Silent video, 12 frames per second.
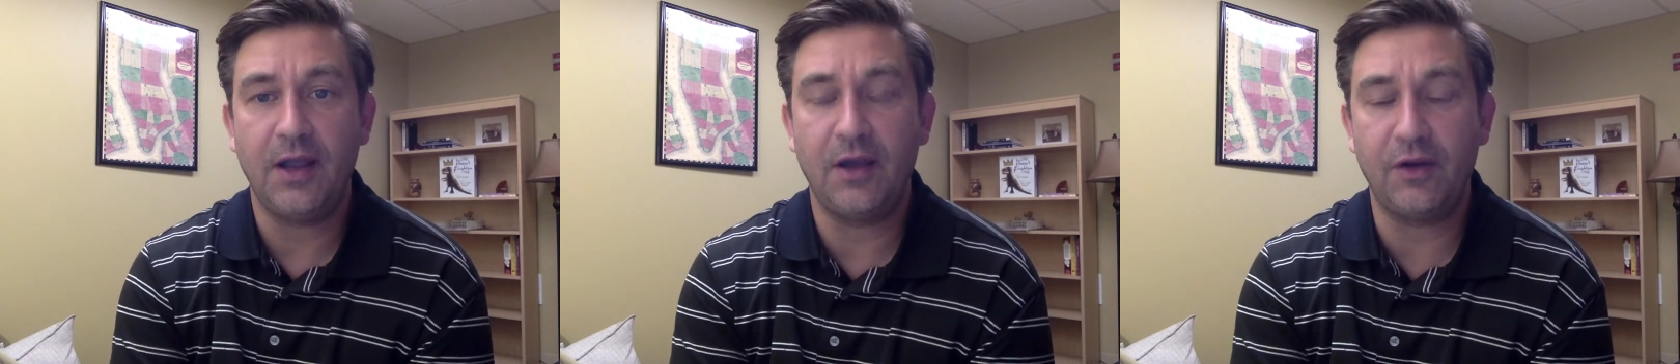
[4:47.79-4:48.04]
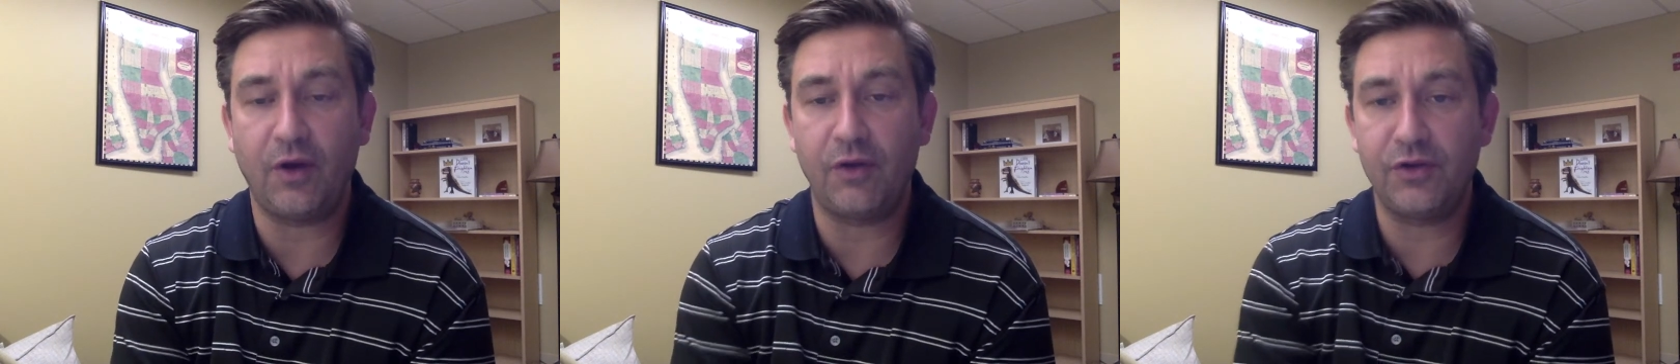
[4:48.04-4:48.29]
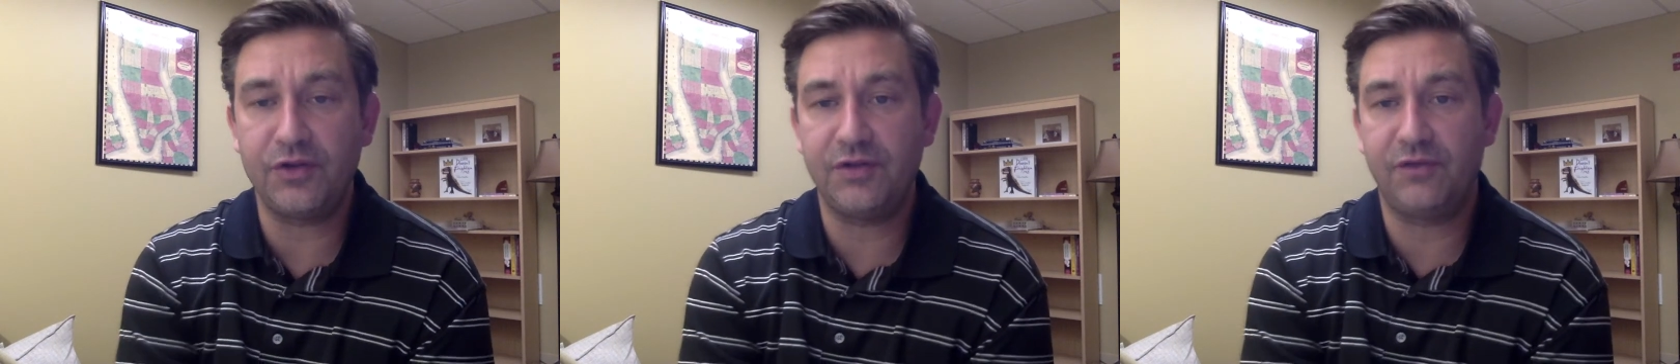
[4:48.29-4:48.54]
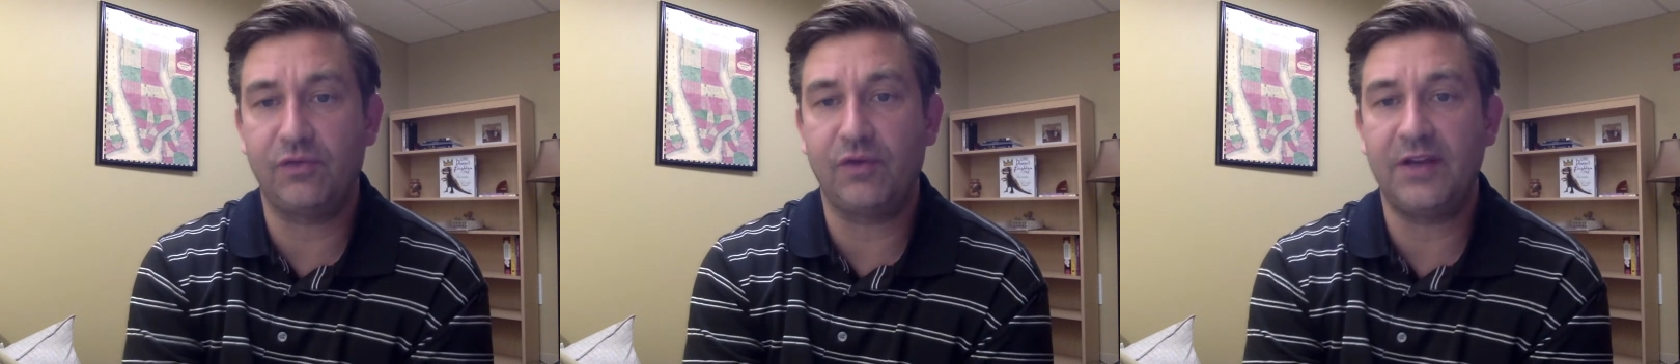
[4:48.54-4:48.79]
and other
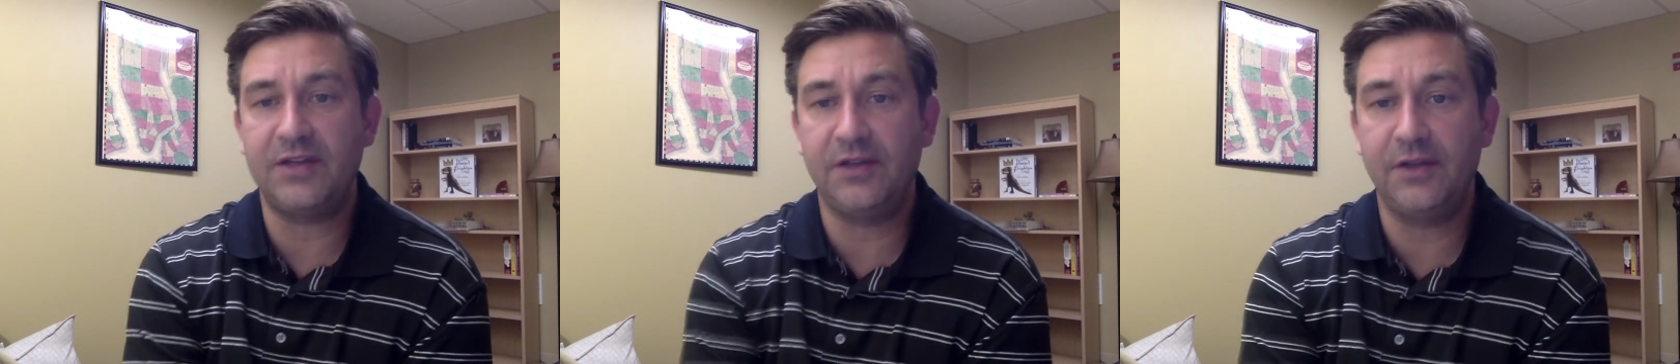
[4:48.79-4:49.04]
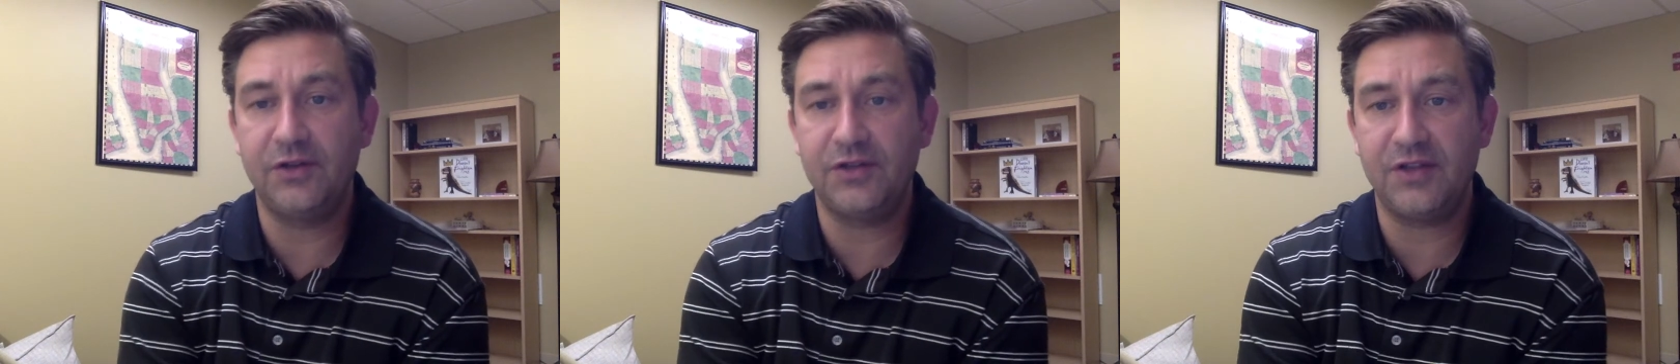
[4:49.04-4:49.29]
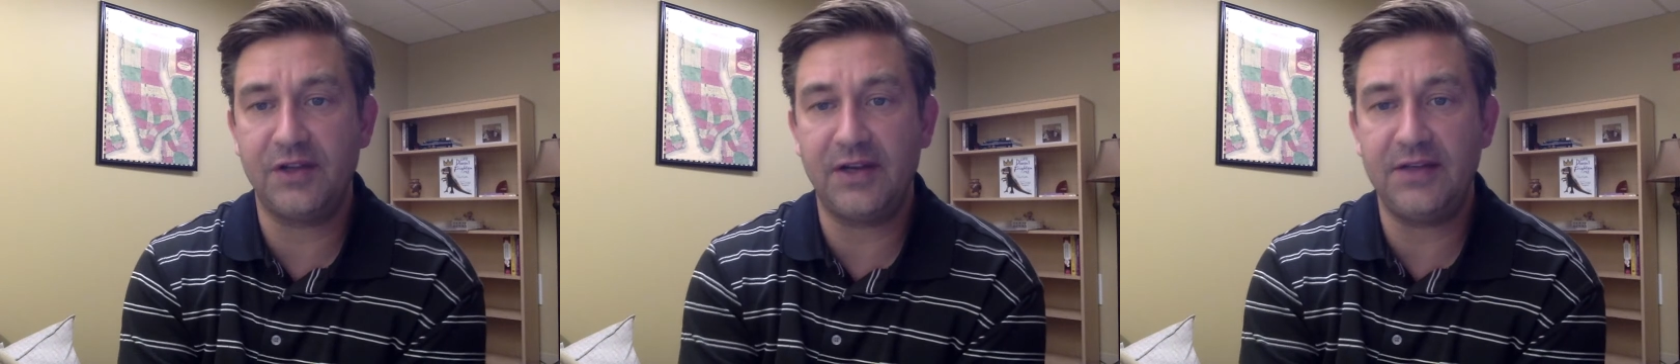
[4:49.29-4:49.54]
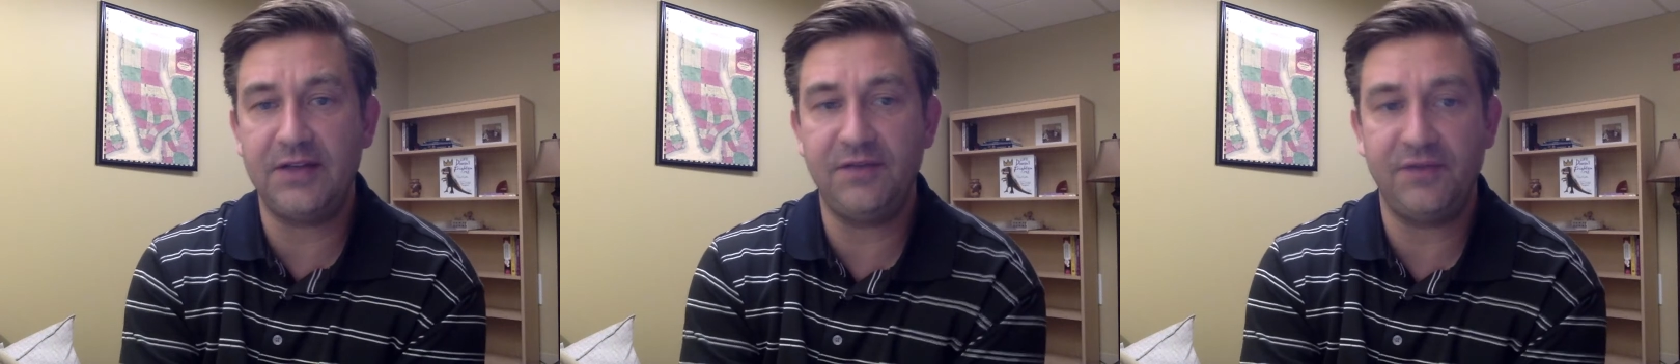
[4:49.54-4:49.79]
civil rights leaders in the
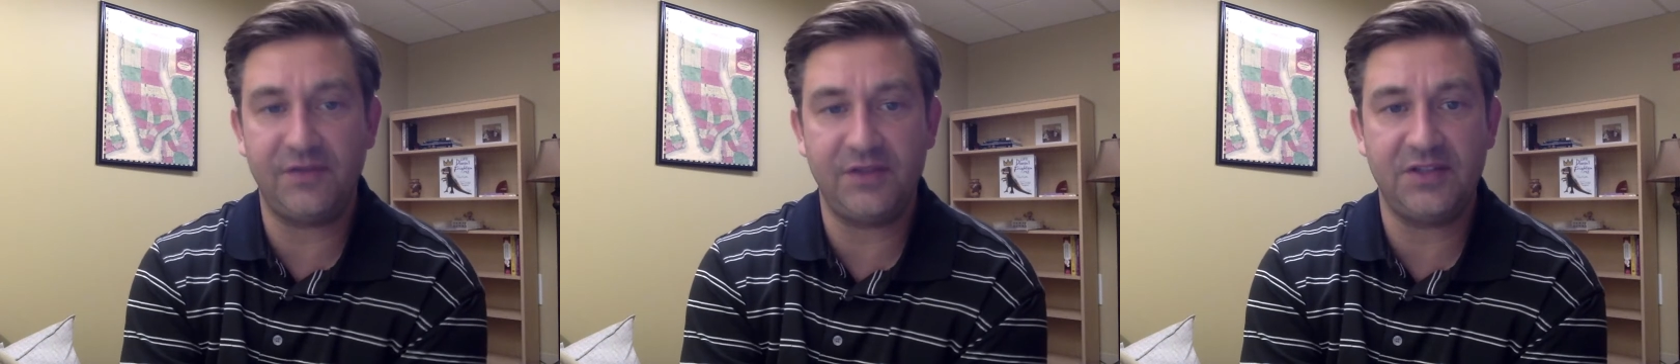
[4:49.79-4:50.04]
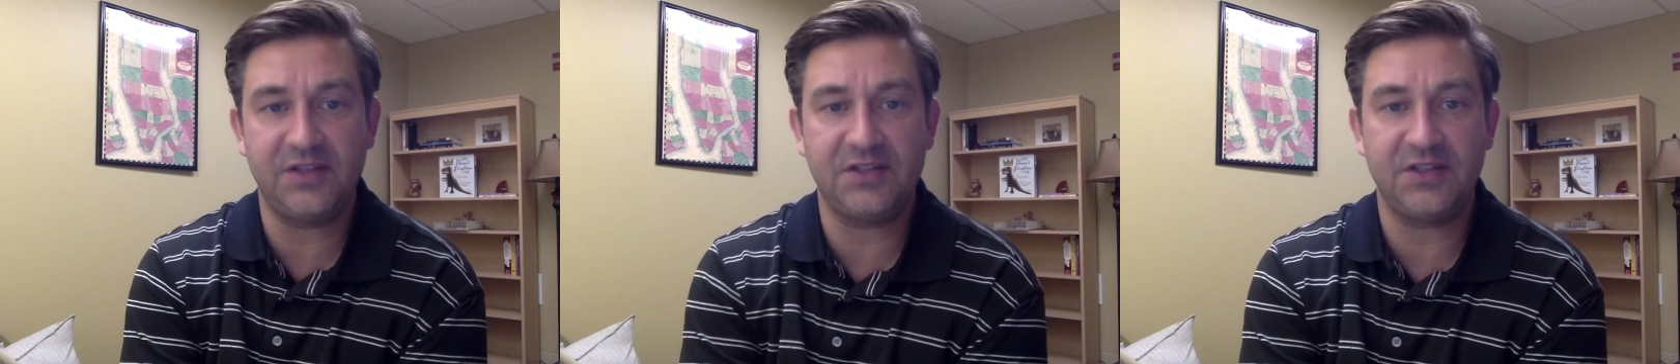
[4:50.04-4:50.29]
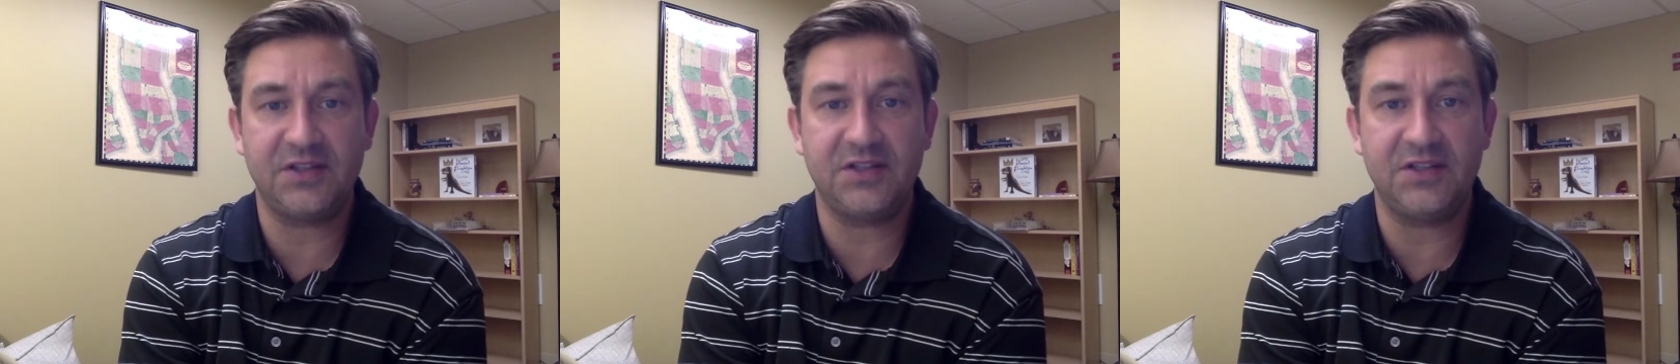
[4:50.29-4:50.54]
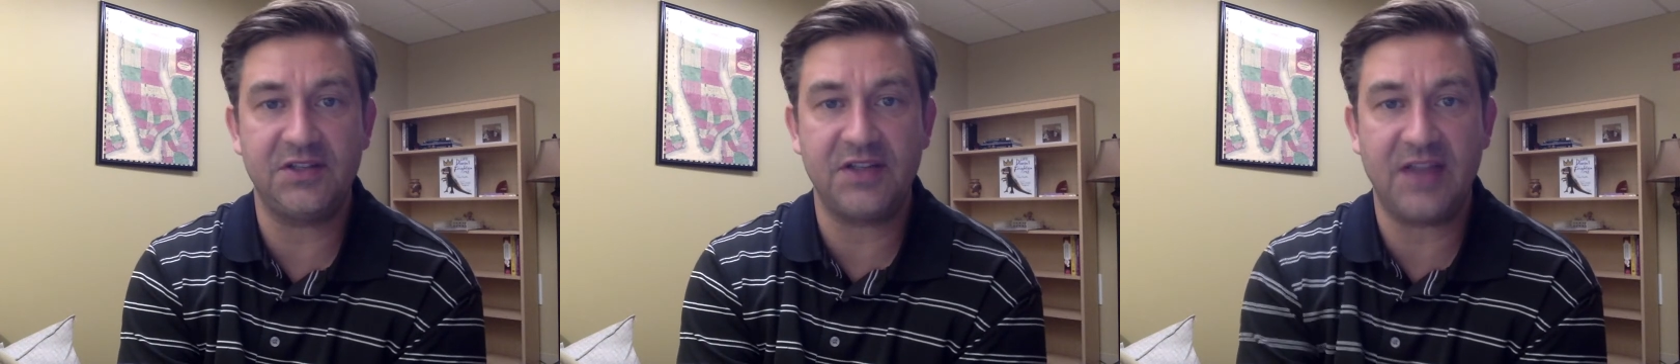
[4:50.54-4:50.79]
1950s and
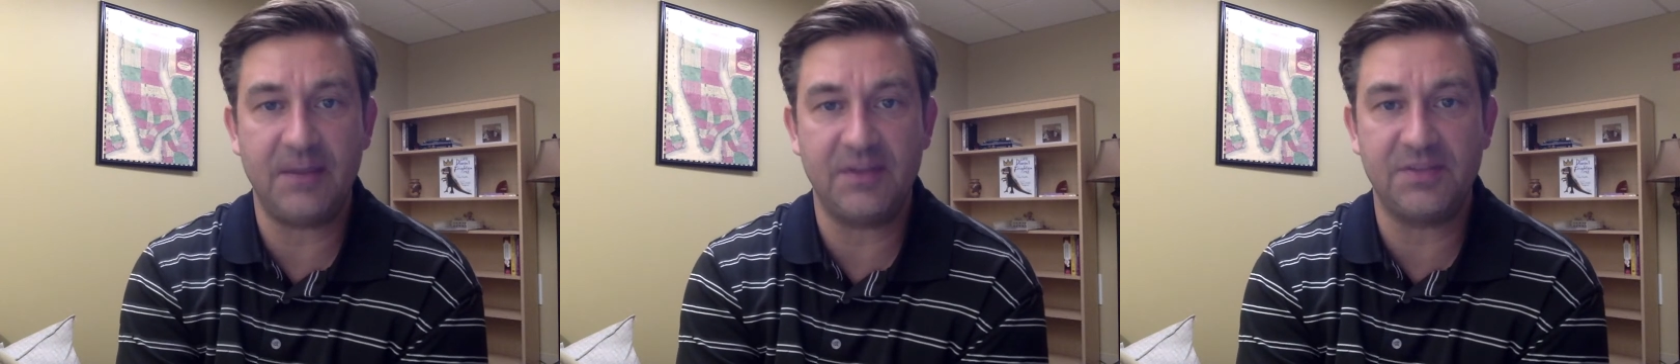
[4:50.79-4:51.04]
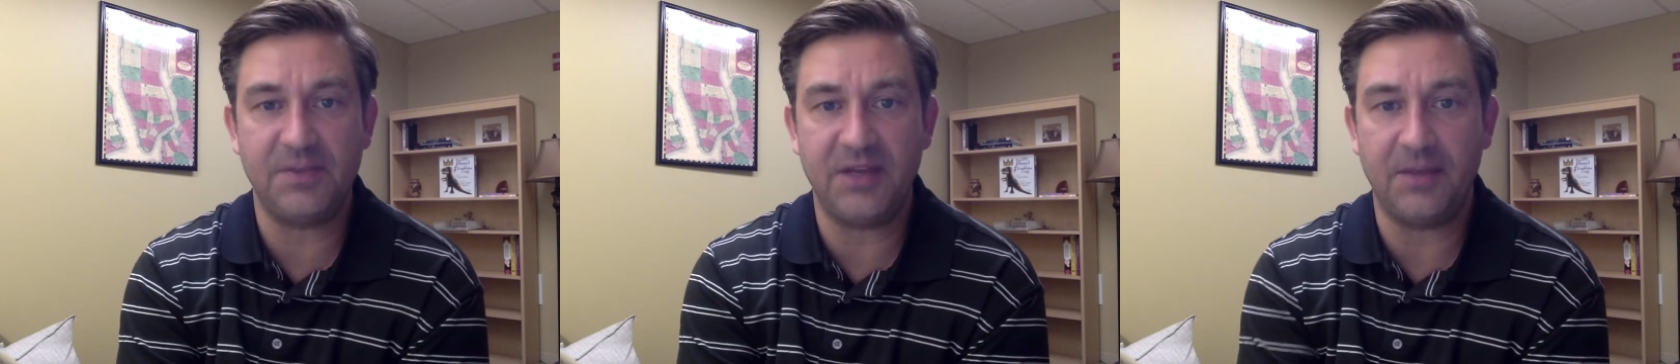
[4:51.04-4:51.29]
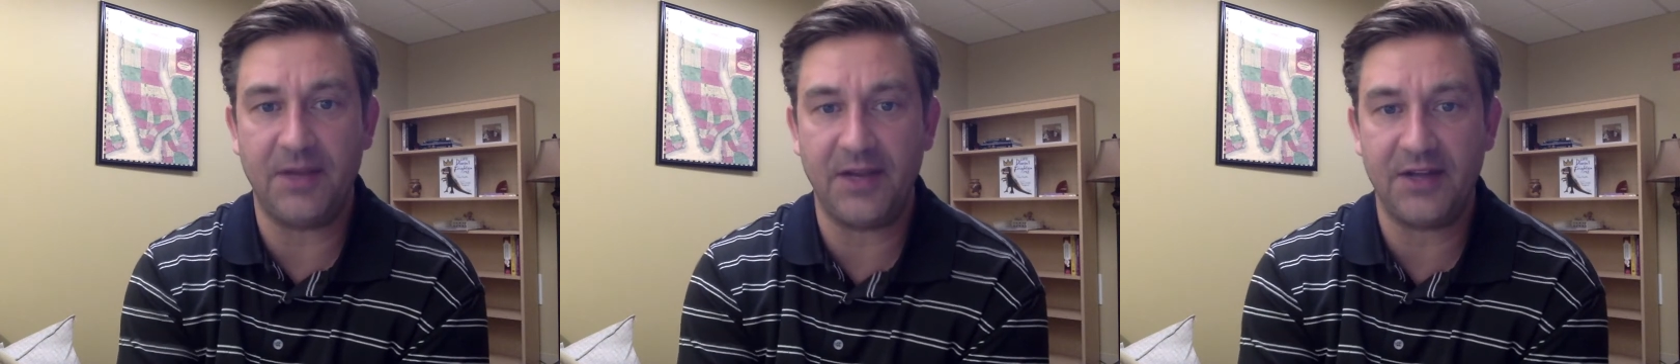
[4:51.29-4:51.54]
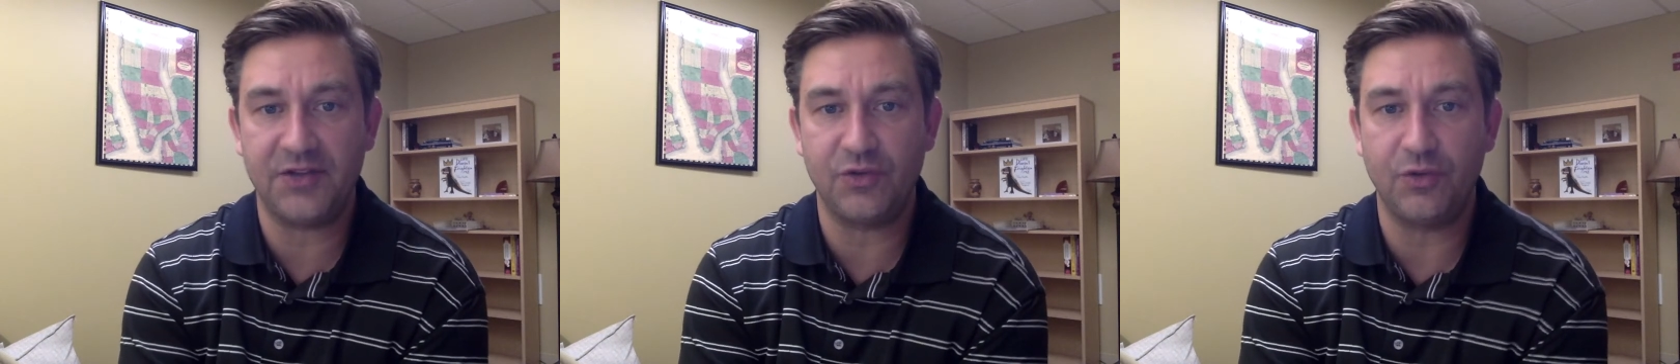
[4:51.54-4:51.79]
60s, came to speak at my
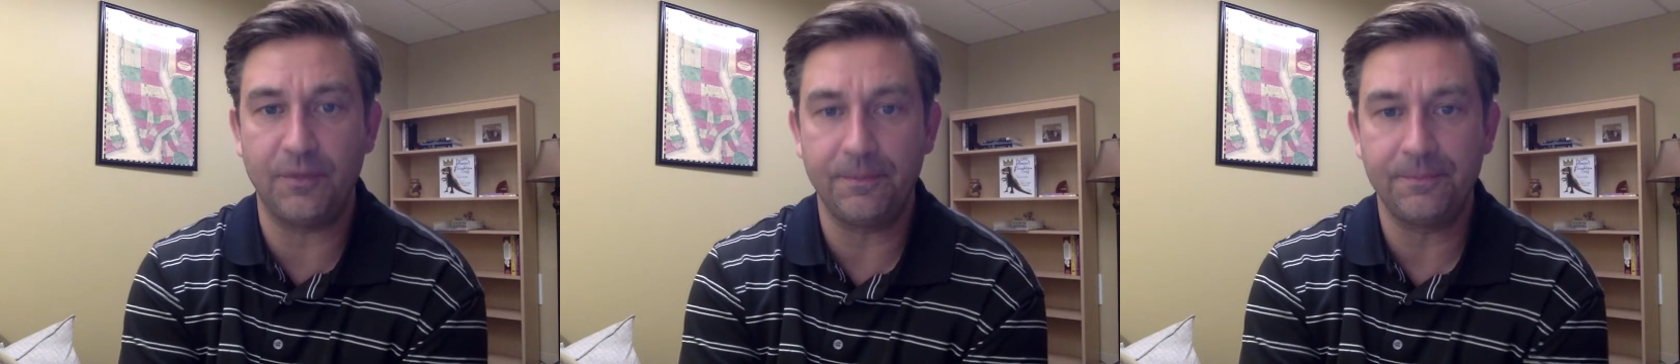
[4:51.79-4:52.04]
high school.